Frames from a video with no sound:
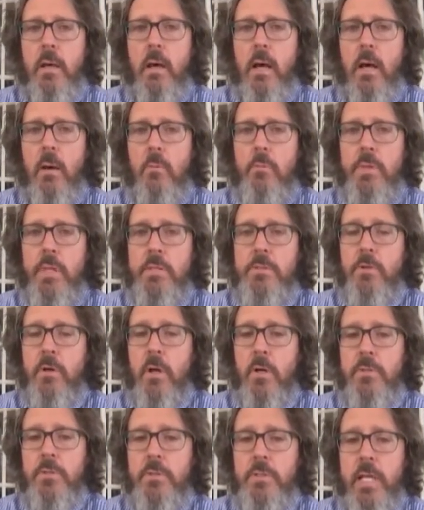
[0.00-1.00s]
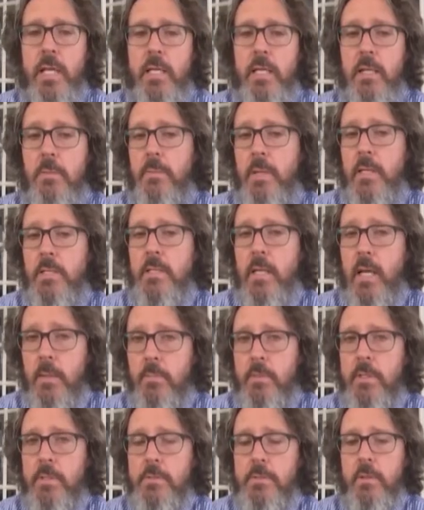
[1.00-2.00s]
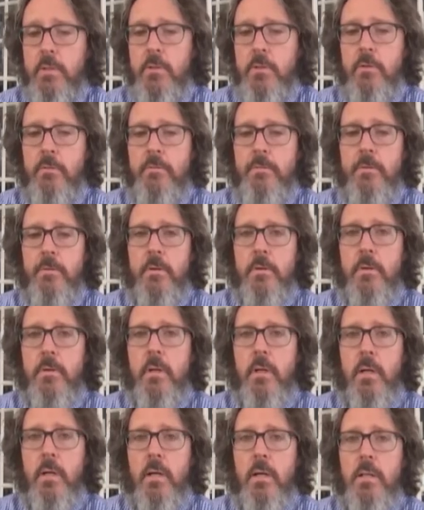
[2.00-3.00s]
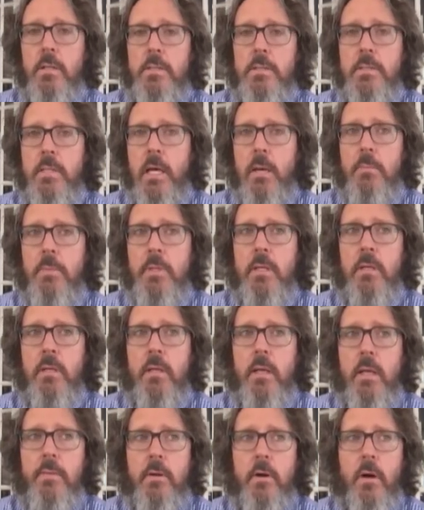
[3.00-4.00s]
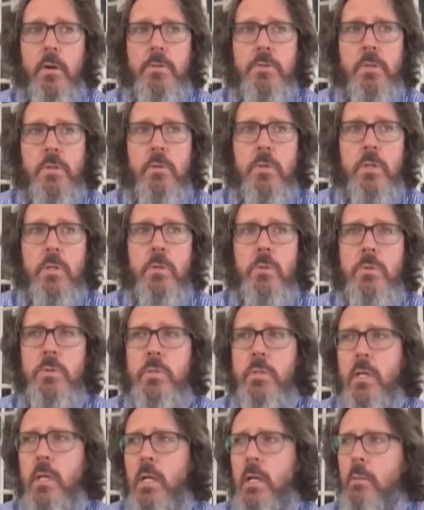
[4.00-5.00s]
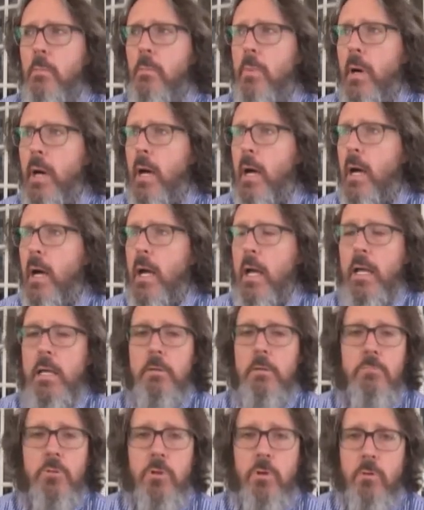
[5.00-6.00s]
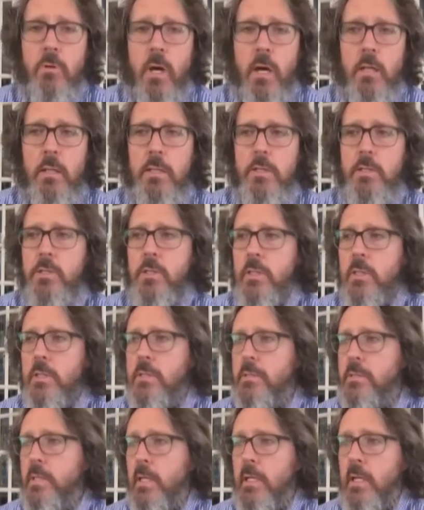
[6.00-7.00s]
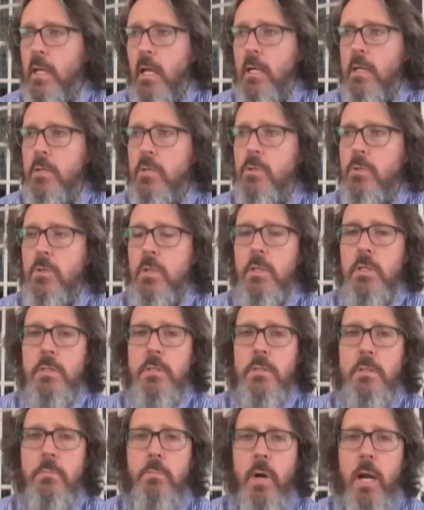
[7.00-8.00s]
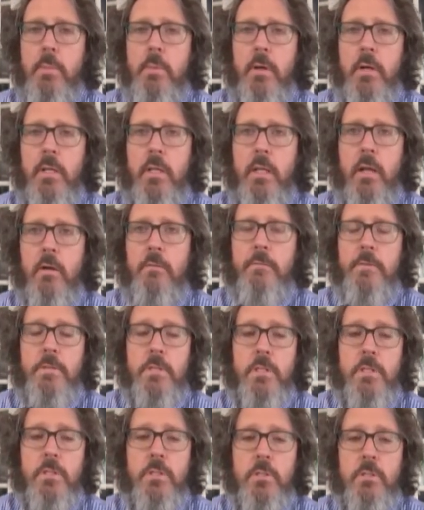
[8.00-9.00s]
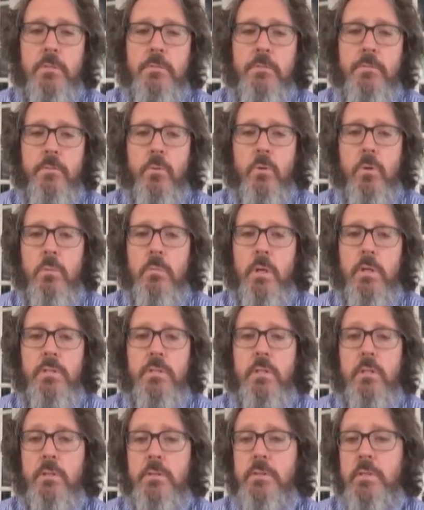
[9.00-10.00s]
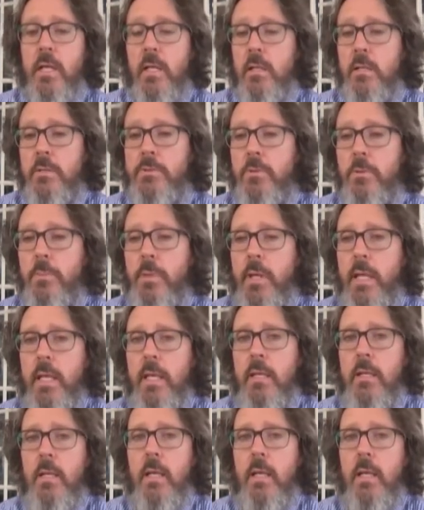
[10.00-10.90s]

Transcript: These are also taken at bedtime because they're good for insomnia. And they're also used by neurologists, psychiatrists, primary care physicians for musculoskeletal pain,